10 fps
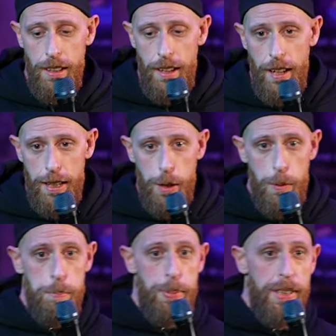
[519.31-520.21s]
and he
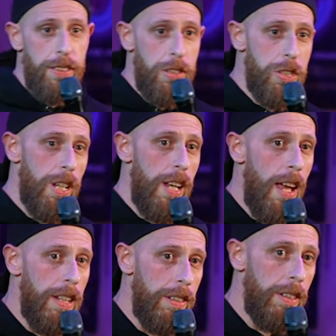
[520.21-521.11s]
would beat the shit out
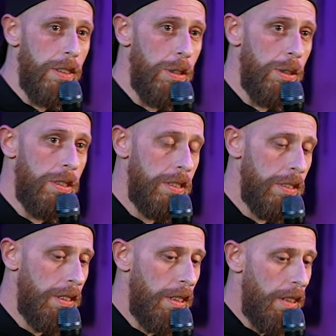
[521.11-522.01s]
of you
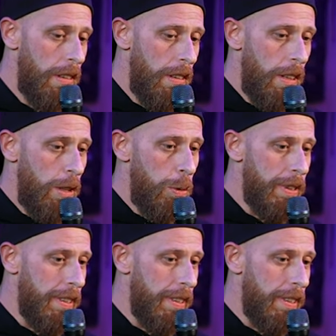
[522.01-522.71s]
with the